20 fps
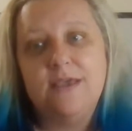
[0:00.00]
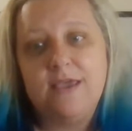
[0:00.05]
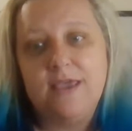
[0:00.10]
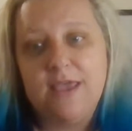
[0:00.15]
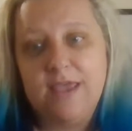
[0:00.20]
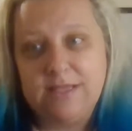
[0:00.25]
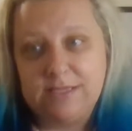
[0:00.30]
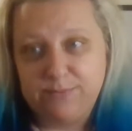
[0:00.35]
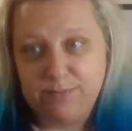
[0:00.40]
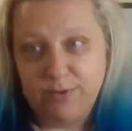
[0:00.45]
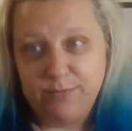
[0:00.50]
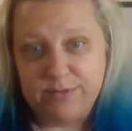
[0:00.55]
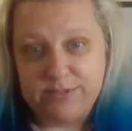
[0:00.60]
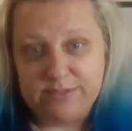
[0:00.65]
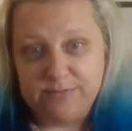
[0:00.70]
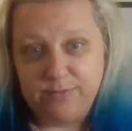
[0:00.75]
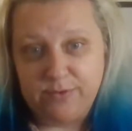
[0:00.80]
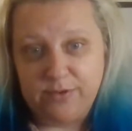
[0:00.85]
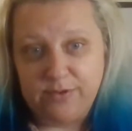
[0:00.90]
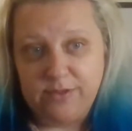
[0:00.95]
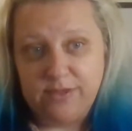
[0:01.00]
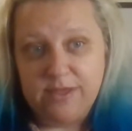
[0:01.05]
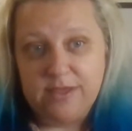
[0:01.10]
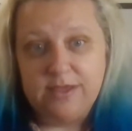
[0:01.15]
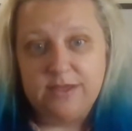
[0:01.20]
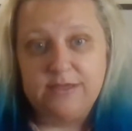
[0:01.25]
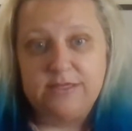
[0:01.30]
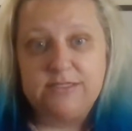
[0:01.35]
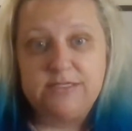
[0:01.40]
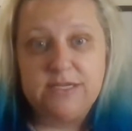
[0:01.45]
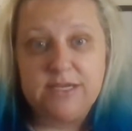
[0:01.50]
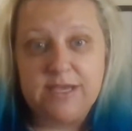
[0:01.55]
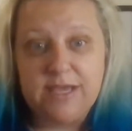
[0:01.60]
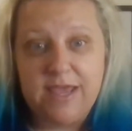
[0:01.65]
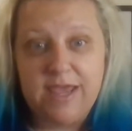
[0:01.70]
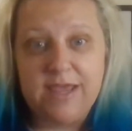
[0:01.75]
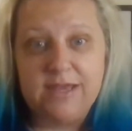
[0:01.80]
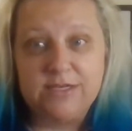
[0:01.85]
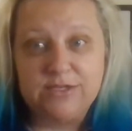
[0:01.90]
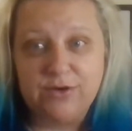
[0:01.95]
it's permissible
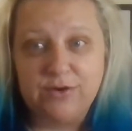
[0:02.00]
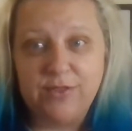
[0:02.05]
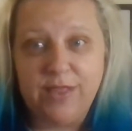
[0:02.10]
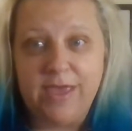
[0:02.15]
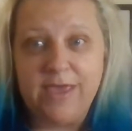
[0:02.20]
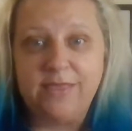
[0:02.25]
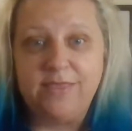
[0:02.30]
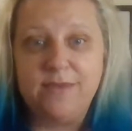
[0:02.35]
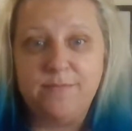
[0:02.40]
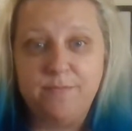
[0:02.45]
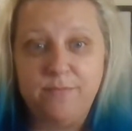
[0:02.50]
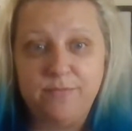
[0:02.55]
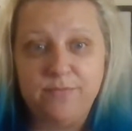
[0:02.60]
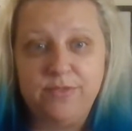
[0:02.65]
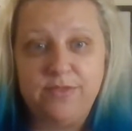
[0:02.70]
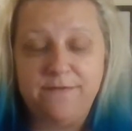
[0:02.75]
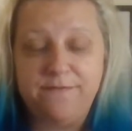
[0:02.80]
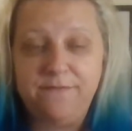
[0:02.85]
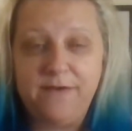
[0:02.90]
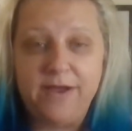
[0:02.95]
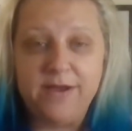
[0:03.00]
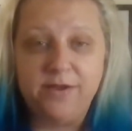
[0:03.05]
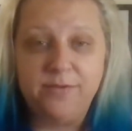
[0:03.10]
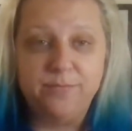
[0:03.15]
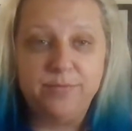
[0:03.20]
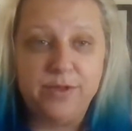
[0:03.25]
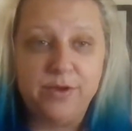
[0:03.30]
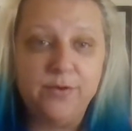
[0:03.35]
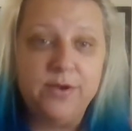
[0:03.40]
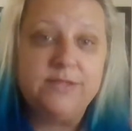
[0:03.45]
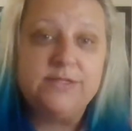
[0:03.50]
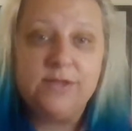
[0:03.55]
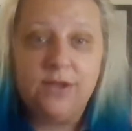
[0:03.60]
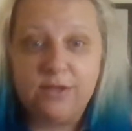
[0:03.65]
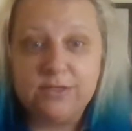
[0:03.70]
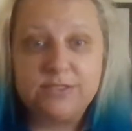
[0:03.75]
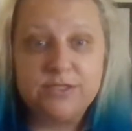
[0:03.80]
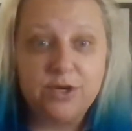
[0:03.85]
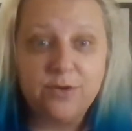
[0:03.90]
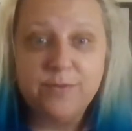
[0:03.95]
to enter like the final blow. It's
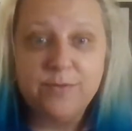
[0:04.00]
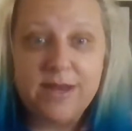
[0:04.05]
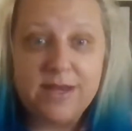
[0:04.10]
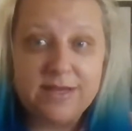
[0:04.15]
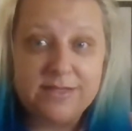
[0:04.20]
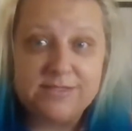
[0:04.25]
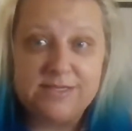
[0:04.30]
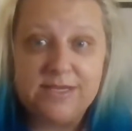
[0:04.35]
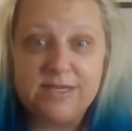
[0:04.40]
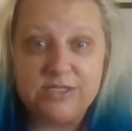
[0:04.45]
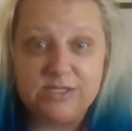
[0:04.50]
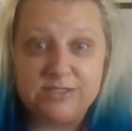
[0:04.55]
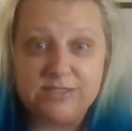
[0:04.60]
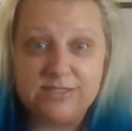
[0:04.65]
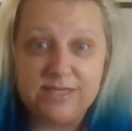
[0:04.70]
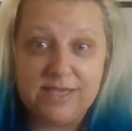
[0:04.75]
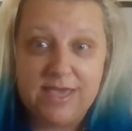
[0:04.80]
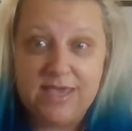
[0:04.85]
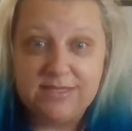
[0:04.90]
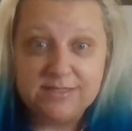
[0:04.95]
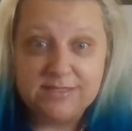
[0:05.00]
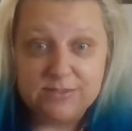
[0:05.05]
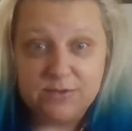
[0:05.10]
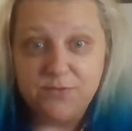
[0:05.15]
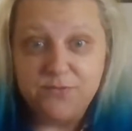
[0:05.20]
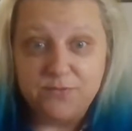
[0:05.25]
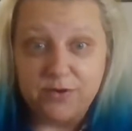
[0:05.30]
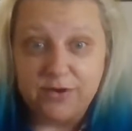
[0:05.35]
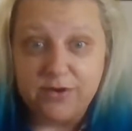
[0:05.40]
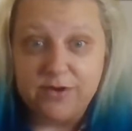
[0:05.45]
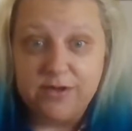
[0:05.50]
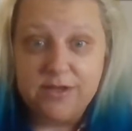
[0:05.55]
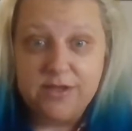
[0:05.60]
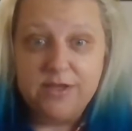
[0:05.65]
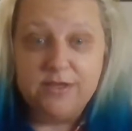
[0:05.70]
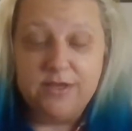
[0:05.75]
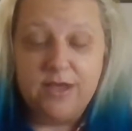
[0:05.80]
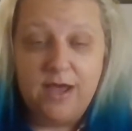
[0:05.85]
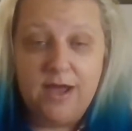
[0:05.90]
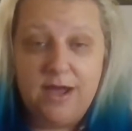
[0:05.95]
called terminating sanctions. The case is over.
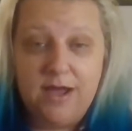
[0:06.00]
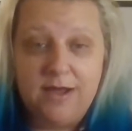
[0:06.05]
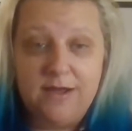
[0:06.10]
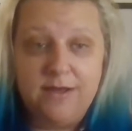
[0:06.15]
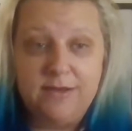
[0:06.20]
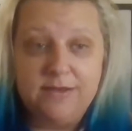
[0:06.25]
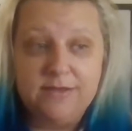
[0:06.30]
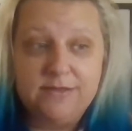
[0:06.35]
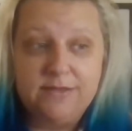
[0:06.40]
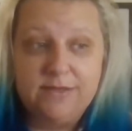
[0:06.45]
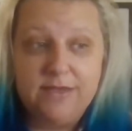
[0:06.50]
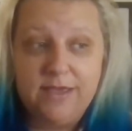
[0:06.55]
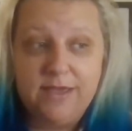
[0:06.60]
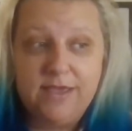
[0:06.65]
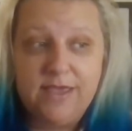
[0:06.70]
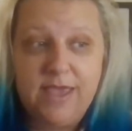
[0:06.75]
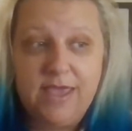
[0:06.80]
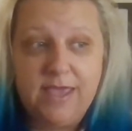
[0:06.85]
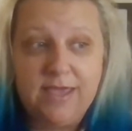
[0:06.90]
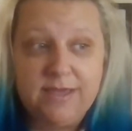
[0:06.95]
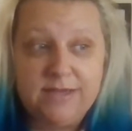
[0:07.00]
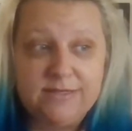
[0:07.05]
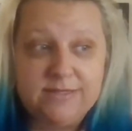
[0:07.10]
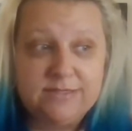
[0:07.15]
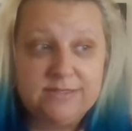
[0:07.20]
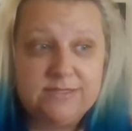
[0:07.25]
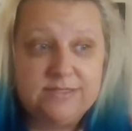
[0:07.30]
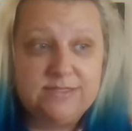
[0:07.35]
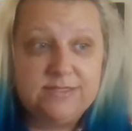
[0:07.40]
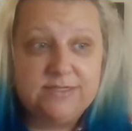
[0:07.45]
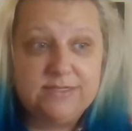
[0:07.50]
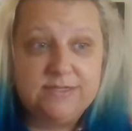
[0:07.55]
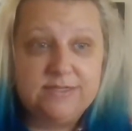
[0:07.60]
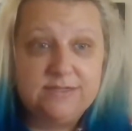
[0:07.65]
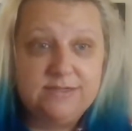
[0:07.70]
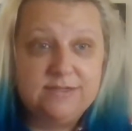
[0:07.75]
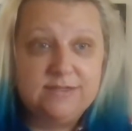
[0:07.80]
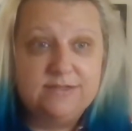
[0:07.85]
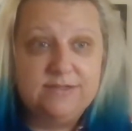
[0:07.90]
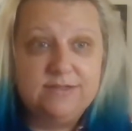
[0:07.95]
And
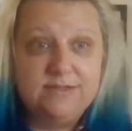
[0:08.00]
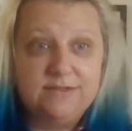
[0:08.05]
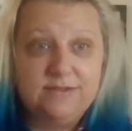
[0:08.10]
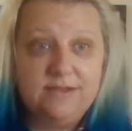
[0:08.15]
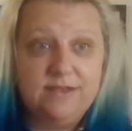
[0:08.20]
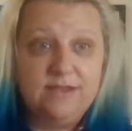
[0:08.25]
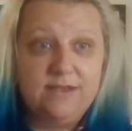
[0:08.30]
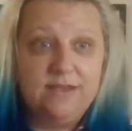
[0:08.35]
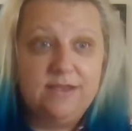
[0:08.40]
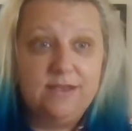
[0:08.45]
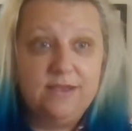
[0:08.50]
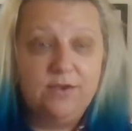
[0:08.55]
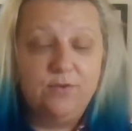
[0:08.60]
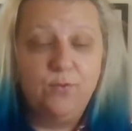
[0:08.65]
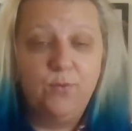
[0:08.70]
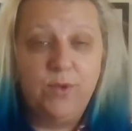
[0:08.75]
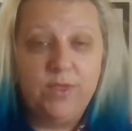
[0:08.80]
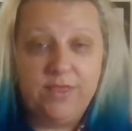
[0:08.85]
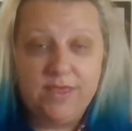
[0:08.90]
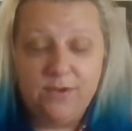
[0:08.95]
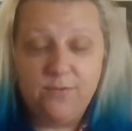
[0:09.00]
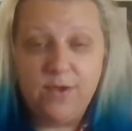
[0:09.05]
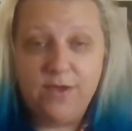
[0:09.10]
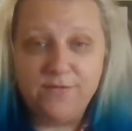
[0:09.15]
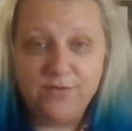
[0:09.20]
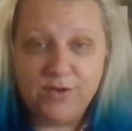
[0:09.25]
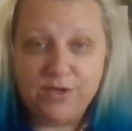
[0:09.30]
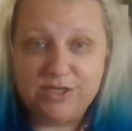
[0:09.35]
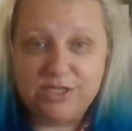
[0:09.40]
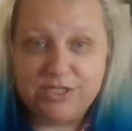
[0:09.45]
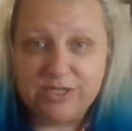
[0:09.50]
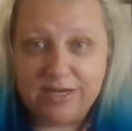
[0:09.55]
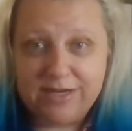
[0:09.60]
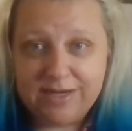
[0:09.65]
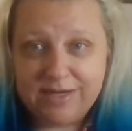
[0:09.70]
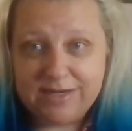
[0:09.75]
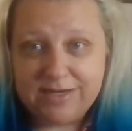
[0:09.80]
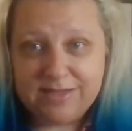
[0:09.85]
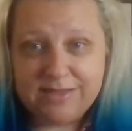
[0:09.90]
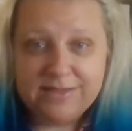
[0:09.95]
we think we have a good shot
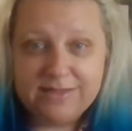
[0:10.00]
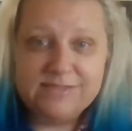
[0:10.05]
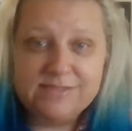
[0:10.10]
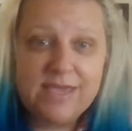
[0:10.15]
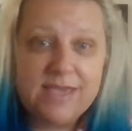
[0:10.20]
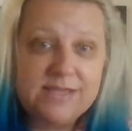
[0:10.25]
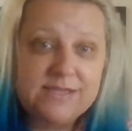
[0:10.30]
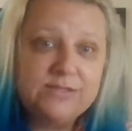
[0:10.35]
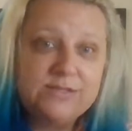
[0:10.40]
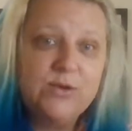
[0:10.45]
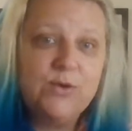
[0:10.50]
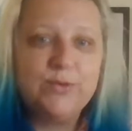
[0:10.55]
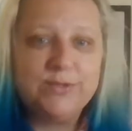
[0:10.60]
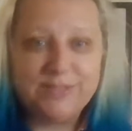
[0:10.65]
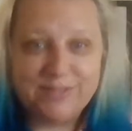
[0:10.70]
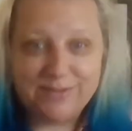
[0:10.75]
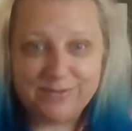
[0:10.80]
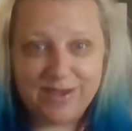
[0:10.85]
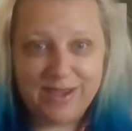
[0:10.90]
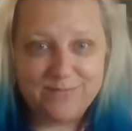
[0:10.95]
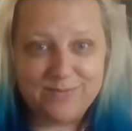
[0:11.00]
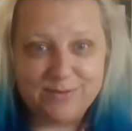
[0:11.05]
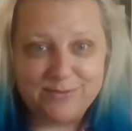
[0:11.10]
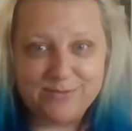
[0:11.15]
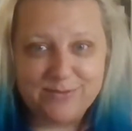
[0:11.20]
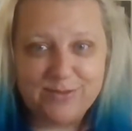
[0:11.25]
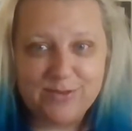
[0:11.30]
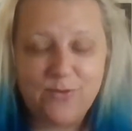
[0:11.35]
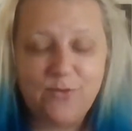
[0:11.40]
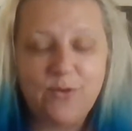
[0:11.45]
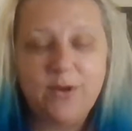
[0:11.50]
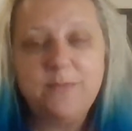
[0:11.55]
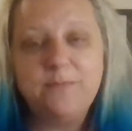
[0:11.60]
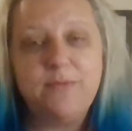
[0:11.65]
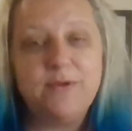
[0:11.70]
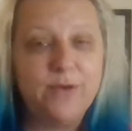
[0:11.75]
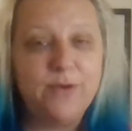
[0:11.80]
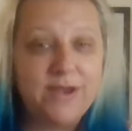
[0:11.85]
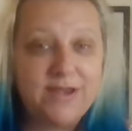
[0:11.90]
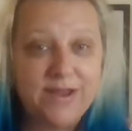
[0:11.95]
at it in this case. We'll see what happens with the court.
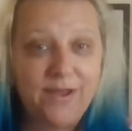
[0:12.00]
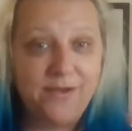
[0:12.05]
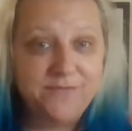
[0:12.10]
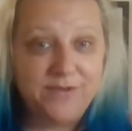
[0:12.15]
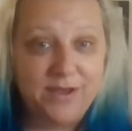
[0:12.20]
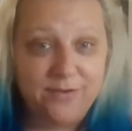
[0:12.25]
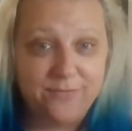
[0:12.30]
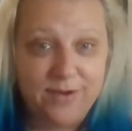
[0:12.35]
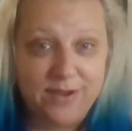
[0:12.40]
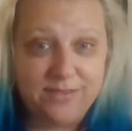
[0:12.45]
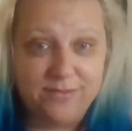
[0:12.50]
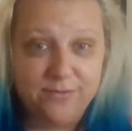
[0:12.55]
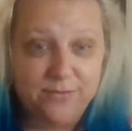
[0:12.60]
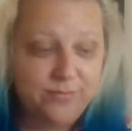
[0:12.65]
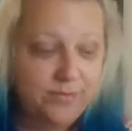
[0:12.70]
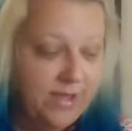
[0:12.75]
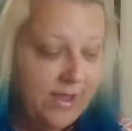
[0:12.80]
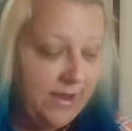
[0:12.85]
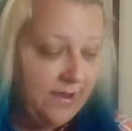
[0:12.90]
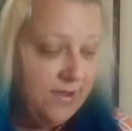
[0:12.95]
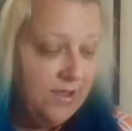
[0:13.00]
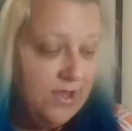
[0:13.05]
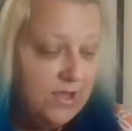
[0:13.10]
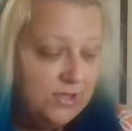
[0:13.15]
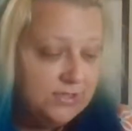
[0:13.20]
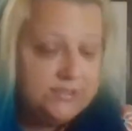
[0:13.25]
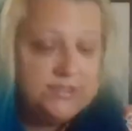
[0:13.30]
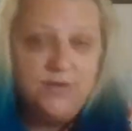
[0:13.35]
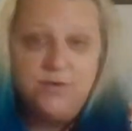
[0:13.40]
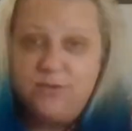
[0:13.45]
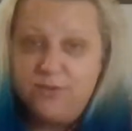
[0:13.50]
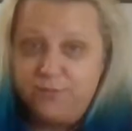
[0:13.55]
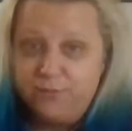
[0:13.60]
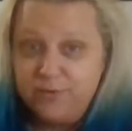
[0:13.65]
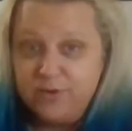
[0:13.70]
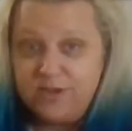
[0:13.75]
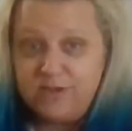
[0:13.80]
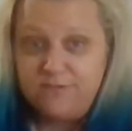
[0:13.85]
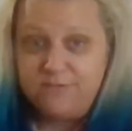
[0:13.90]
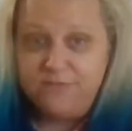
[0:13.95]
But right now I've got to write the reply. So the
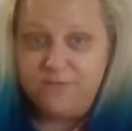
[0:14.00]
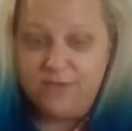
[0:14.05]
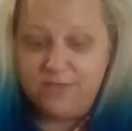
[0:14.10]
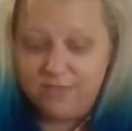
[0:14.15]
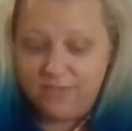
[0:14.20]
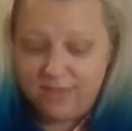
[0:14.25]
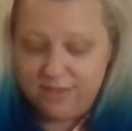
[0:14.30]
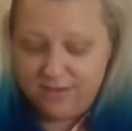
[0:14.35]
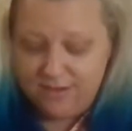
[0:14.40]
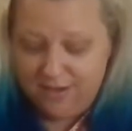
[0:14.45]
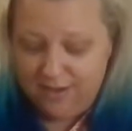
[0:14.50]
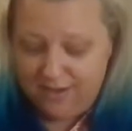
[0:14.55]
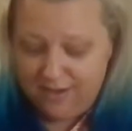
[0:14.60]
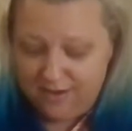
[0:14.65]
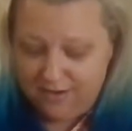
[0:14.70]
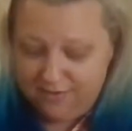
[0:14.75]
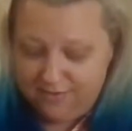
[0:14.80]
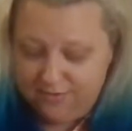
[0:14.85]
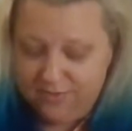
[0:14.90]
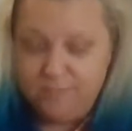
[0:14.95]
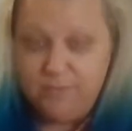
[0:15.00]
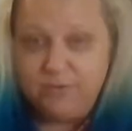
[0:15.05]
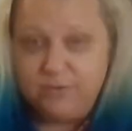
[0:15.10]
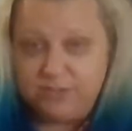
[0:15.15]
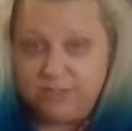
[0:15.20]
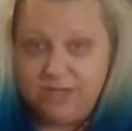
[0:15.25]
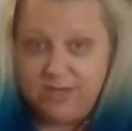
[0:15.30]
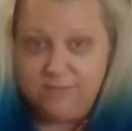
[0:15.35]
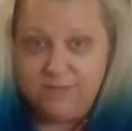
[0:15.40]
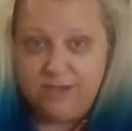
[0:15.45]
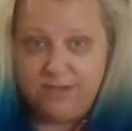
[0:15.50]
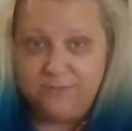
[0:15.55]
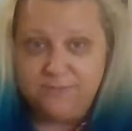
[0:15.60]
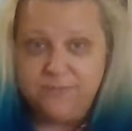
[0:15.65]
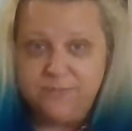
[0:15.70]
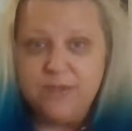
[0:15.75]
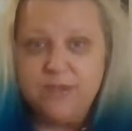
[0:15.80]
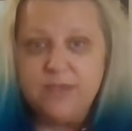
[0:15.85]
brief, the motion,